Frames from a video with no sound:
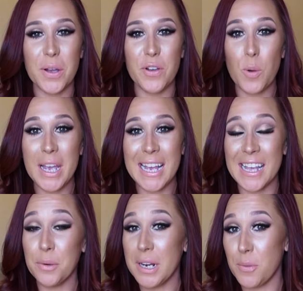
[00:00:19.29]
so I have a
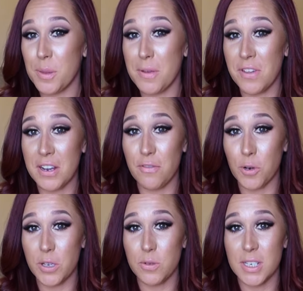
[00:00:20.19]
quick get ready with me video
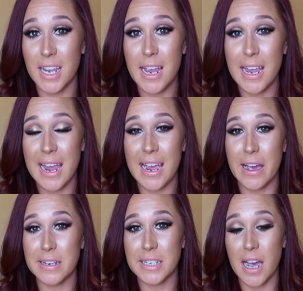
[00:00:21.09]
for you today
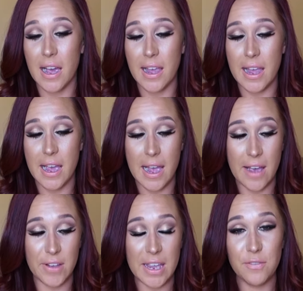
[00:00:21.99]
and I
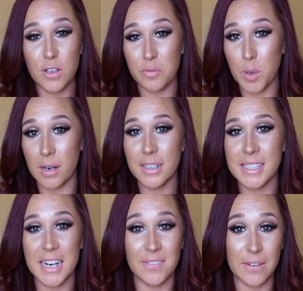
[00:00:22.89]
have a handful of
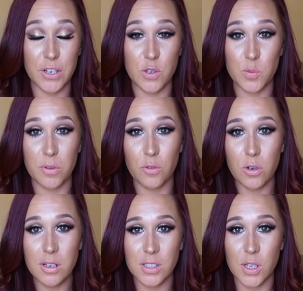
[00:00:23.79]
products that I've never used
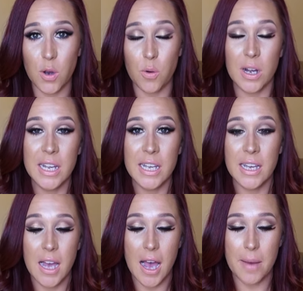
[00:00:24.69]
before so
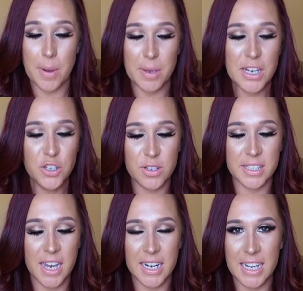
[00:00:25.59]
um, I'm going to do
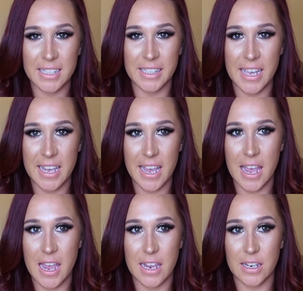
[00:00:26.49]
this kind of as like
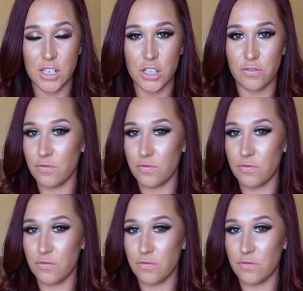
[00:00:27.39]
a